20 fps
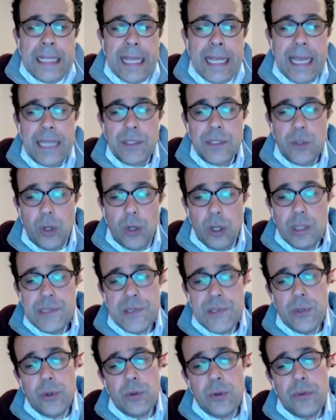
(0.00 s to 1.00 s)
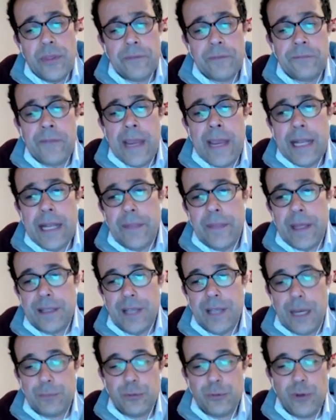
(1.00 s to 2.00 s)
And also the fact
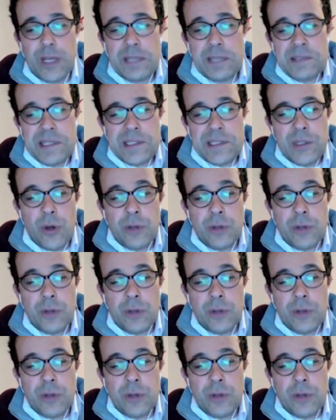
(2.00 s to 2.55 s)
that Abdulaziz